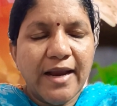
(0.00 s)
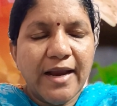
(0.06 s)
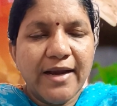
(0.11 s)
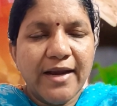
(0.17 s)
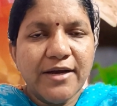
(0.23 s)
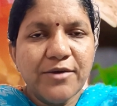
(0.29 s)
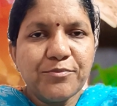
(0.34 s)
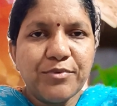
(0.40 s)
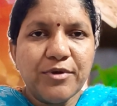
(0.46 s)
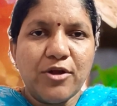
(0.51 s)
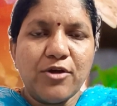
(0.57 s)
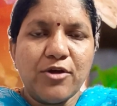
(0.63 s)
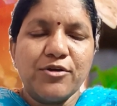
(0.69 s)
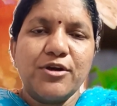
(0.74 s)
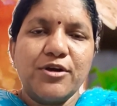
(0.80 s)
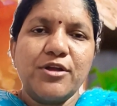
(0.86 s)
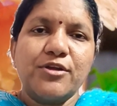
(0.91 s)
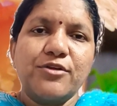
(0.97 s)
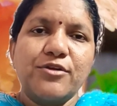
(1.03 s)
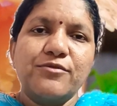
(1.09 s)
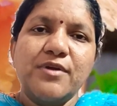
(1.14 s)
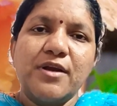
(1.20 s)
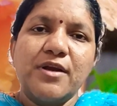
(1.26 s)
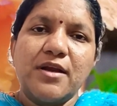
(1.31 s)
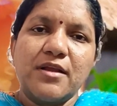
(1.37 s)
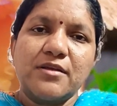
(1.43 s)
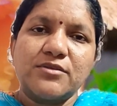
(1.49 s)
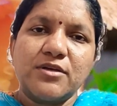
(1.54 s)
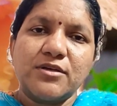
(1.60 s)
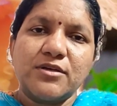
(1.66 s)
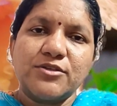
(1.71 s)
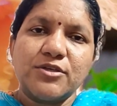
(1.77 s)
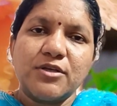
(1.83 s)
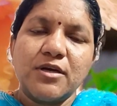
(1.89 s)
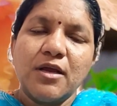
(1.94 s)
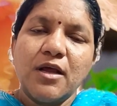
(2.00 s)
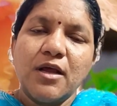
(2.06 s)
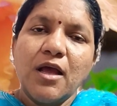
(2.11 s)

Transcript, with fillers: and priority queue data structure.